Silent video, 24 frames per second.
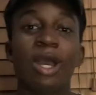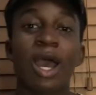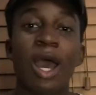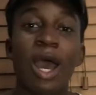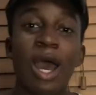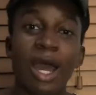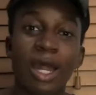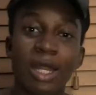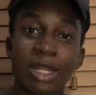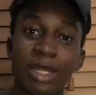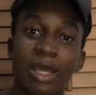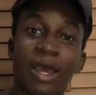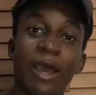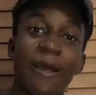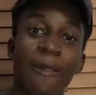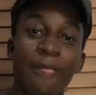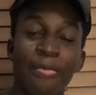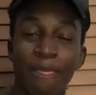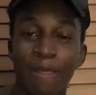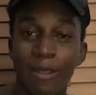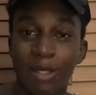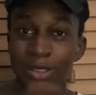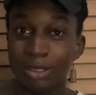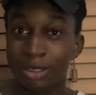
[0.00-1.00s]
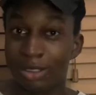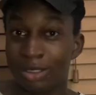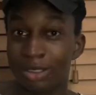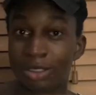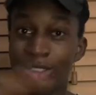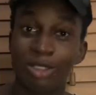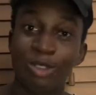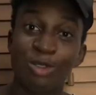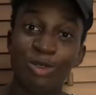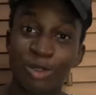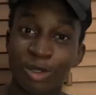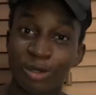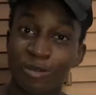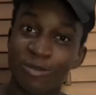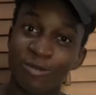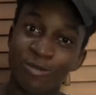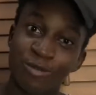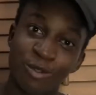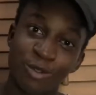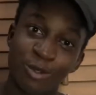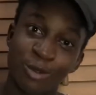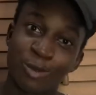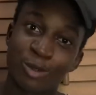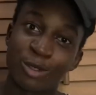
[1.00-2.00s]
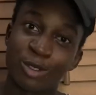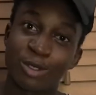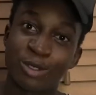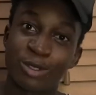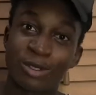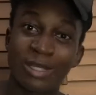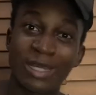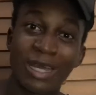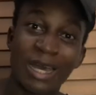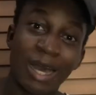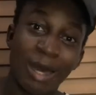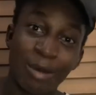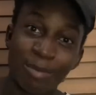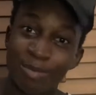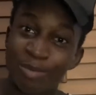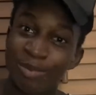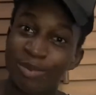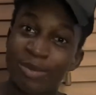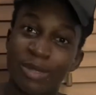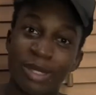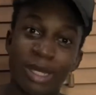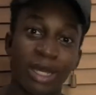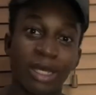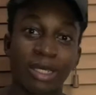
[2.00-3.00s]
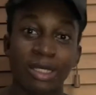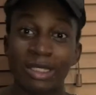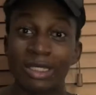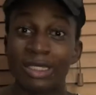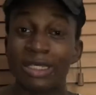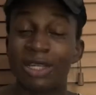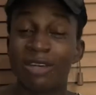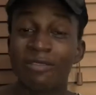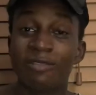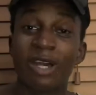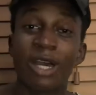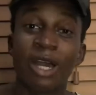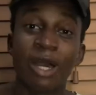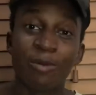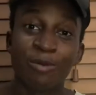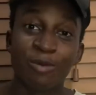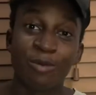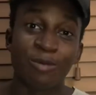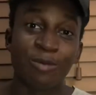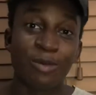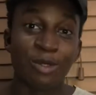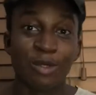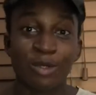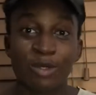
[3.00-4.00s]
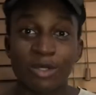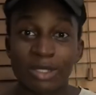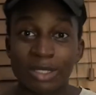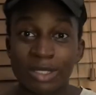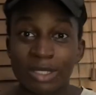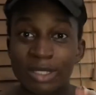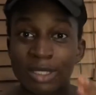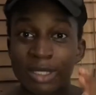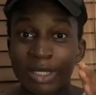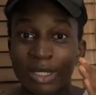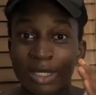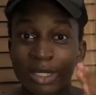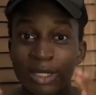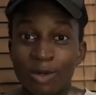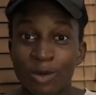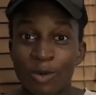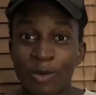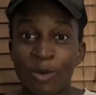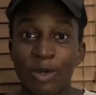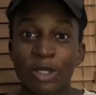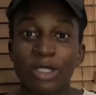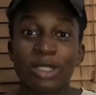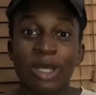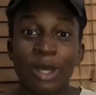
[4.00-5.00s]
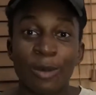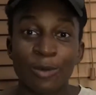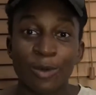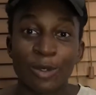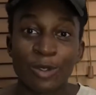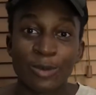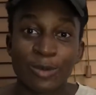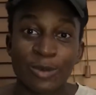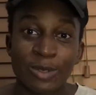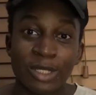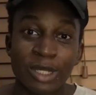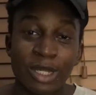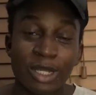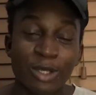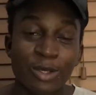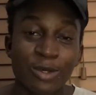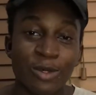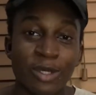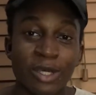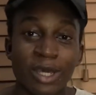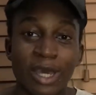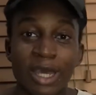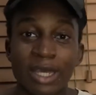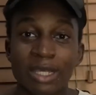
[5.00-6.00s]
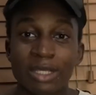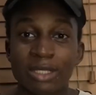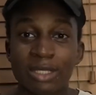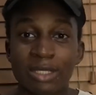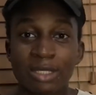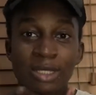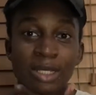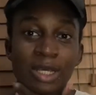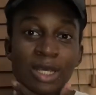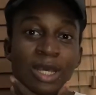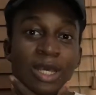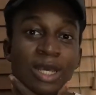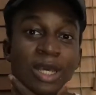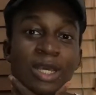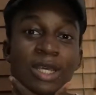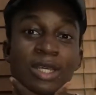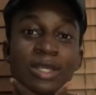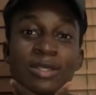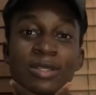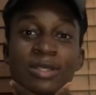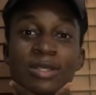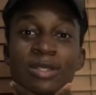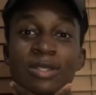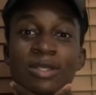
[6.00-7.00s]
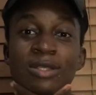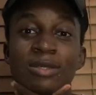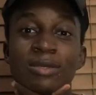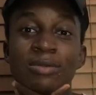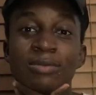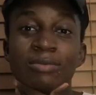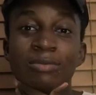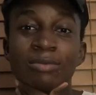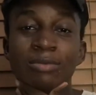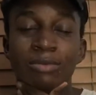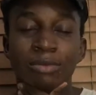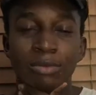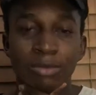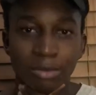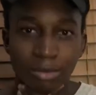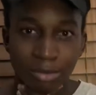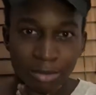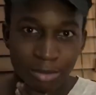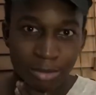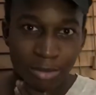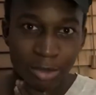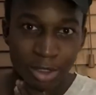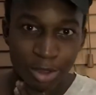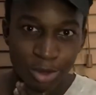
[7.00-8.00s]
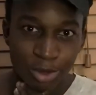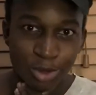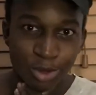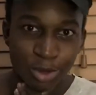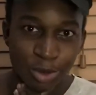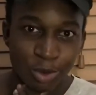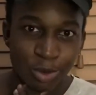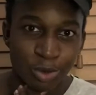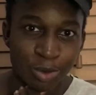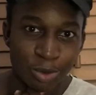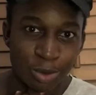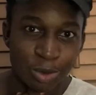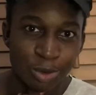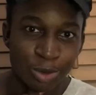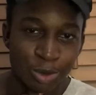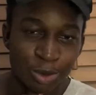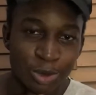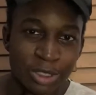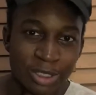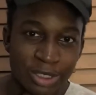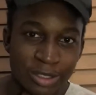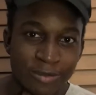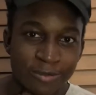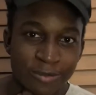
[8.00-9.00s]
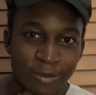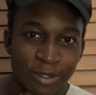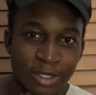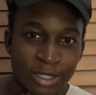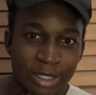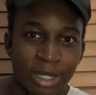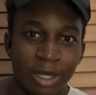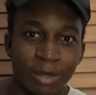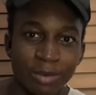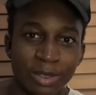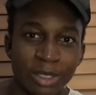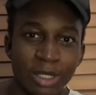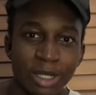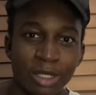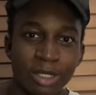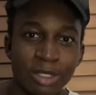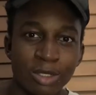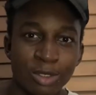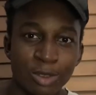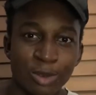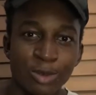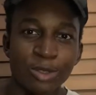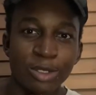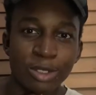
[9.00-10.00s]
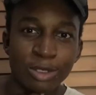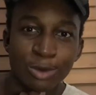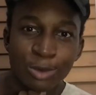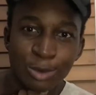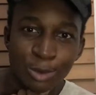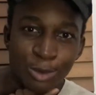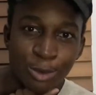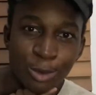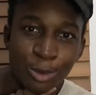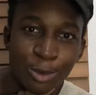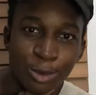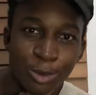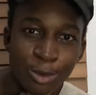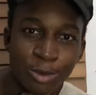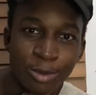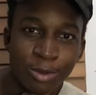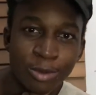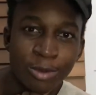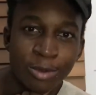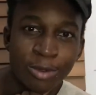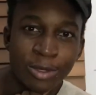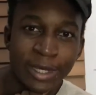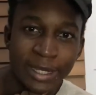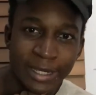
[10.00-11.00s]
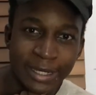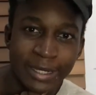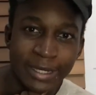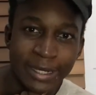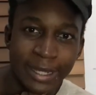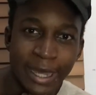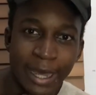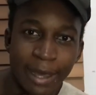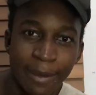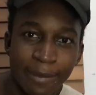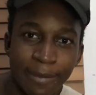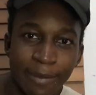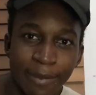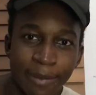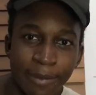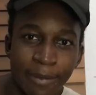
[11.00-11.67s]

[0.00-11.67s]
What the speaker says: And yeah, the intro of the video was cap, like it never happened, because what I'm going to be telling you guys is things you need for Snapchat, you need to know in the app